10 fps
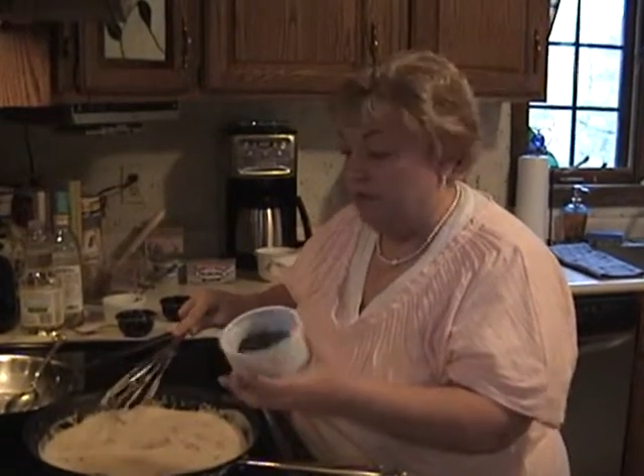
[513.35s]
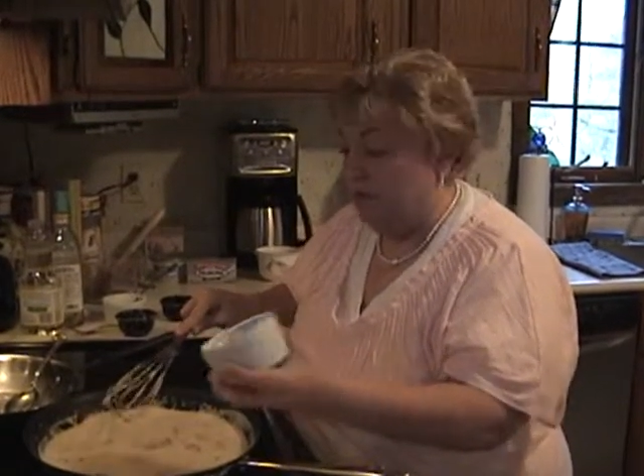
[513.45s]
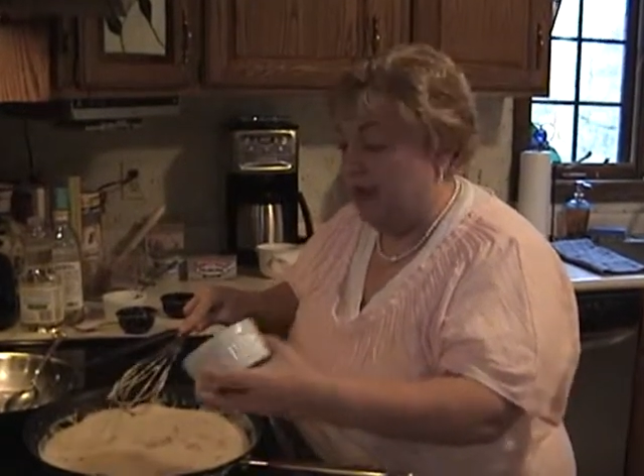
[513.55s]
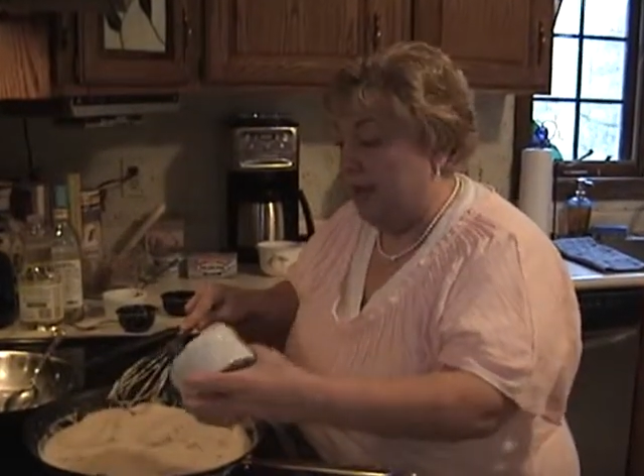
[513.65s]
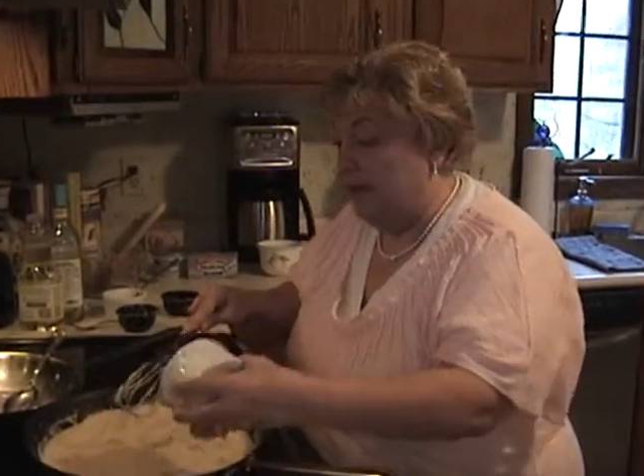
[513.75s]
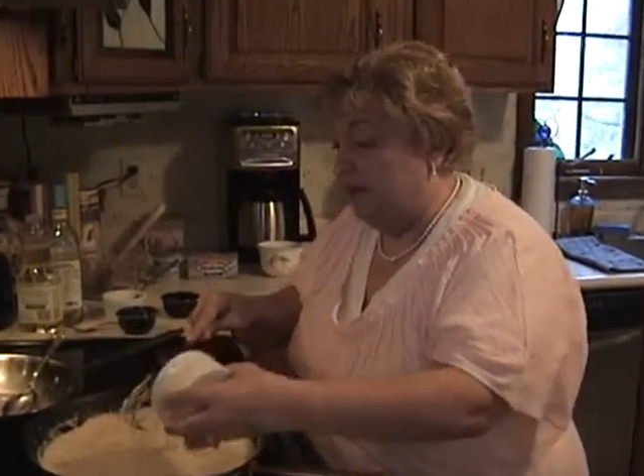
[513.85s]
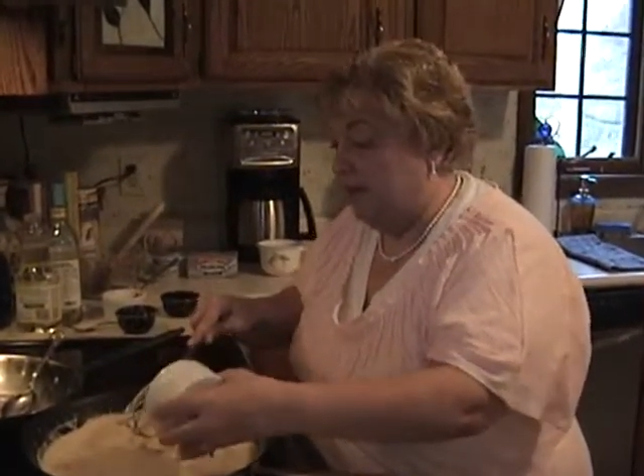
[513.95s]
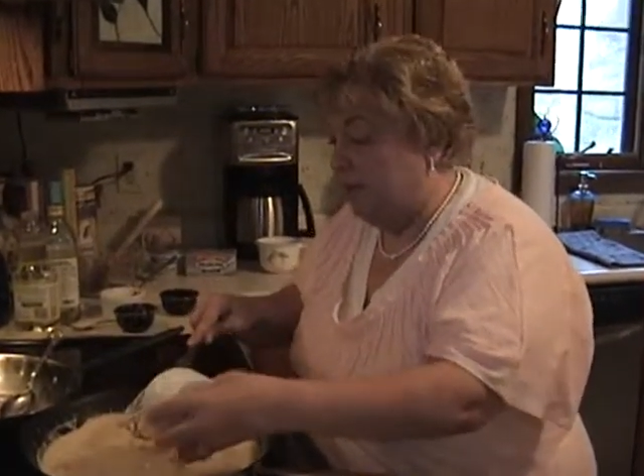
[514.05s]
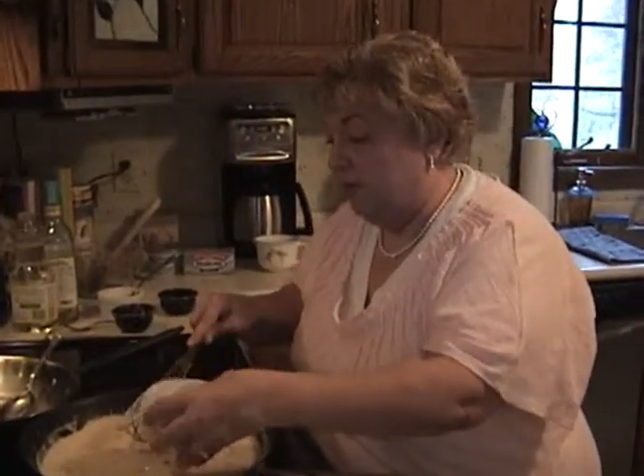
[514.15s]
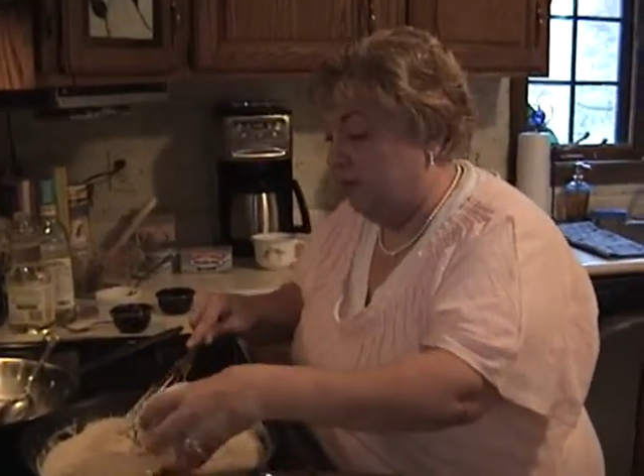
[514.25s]
Okay, and I'm
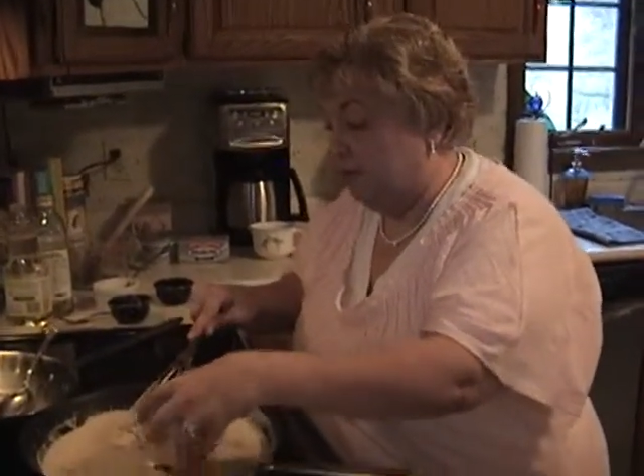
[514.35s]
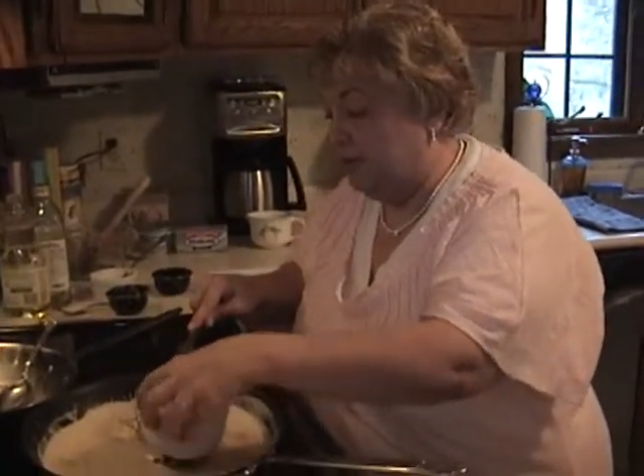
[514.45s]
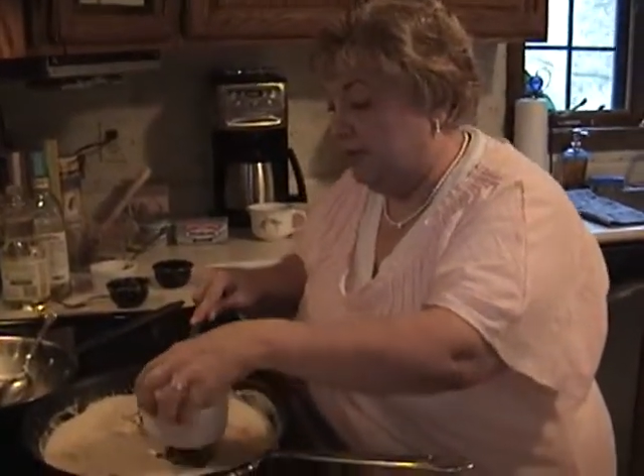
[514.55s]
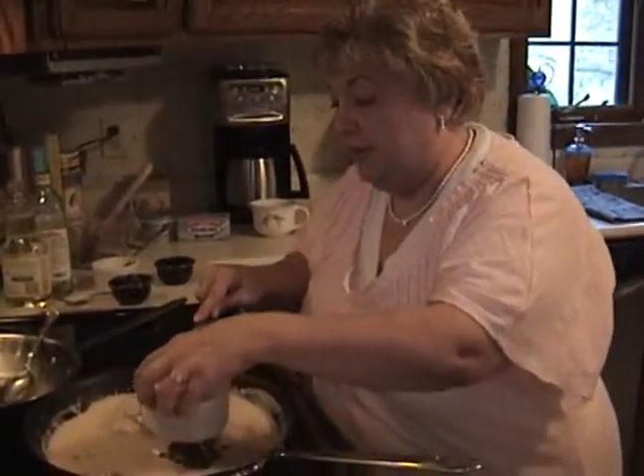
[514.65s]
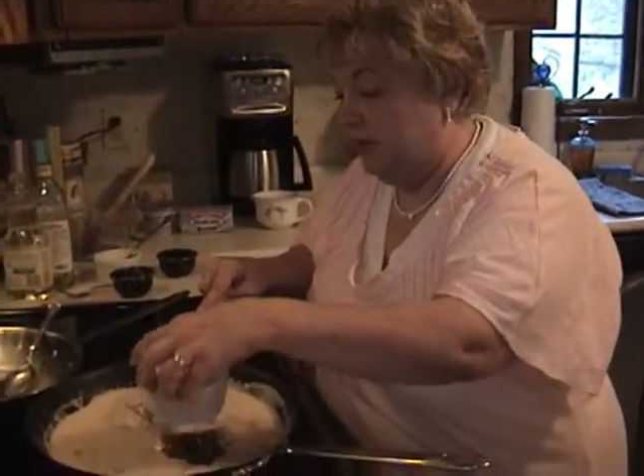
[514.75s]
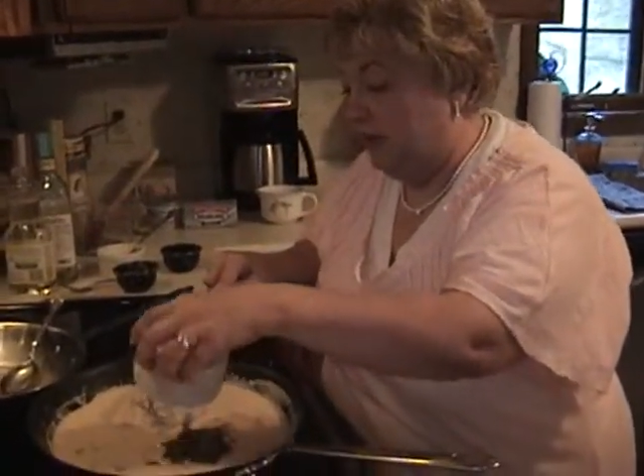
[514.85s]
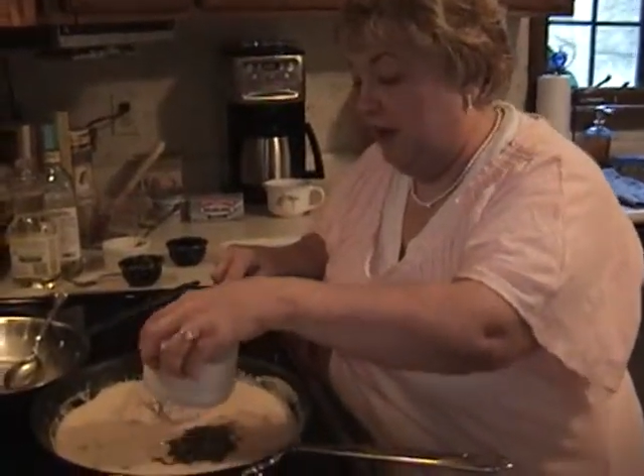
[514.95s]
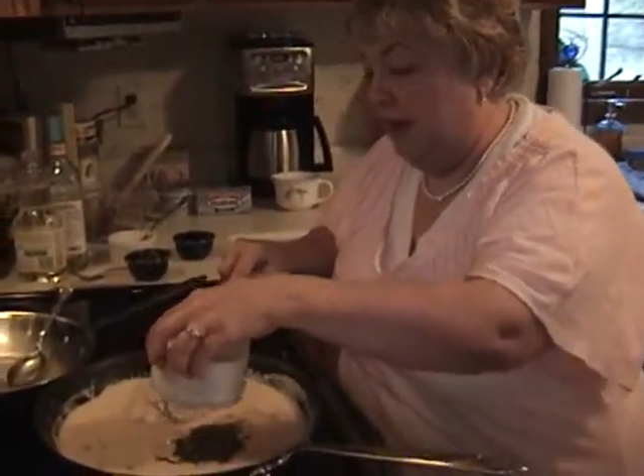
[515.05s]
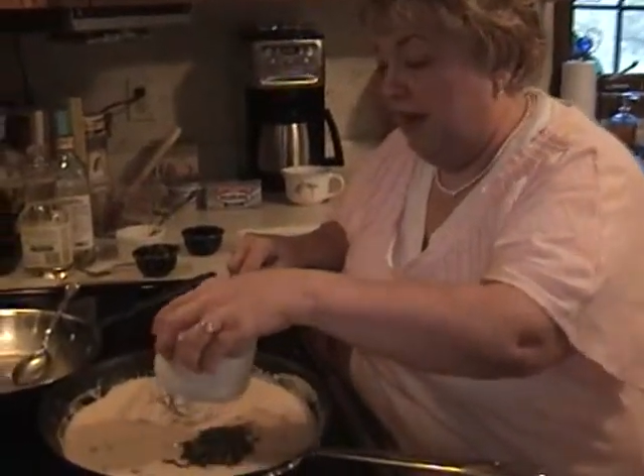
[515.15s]
going to put those in there.